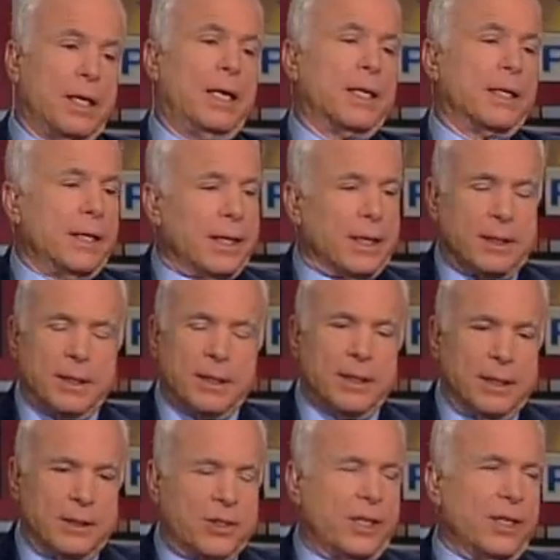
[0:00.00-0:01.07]
again,
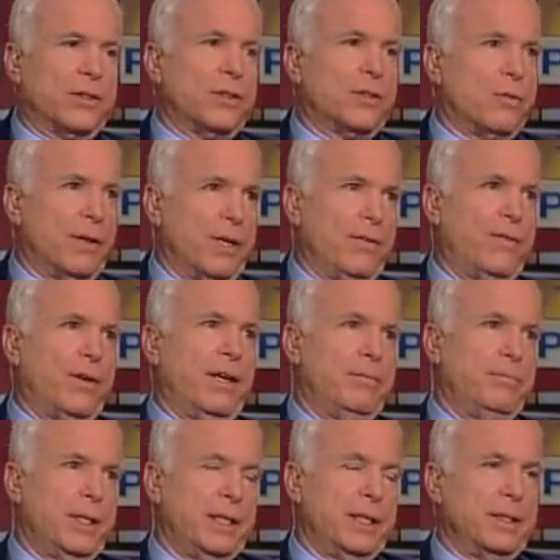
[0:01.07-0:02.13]
let's get the $25
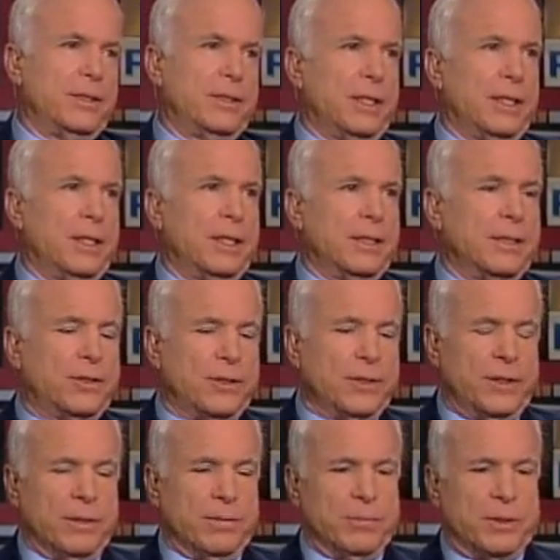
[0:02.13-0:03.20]
billion to
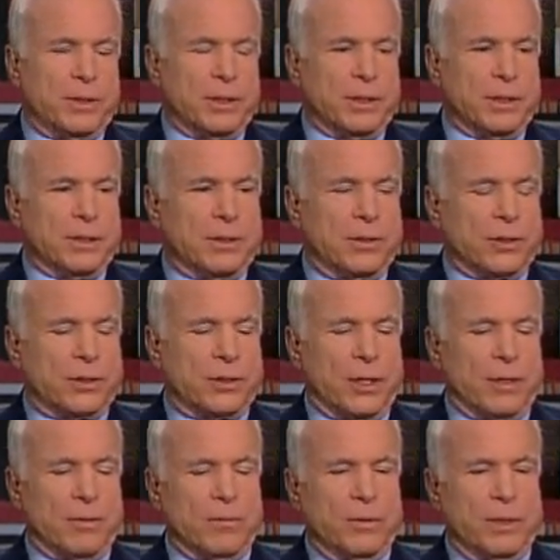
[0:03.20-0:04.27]
them to
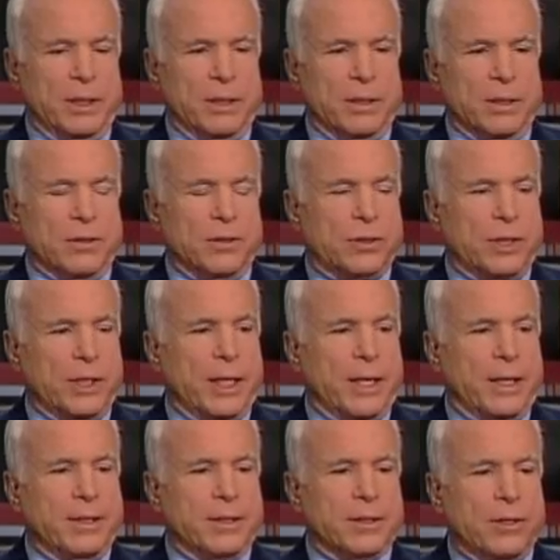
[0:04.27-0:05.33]
start with and see how
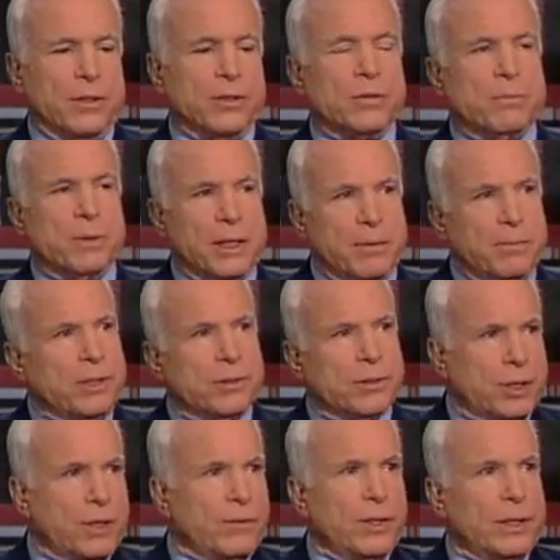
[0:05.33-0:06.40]
that goes. But let me just
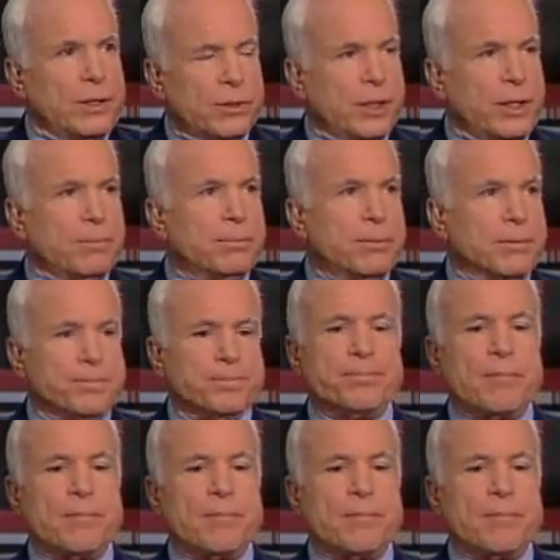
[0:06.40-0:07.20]
give an example.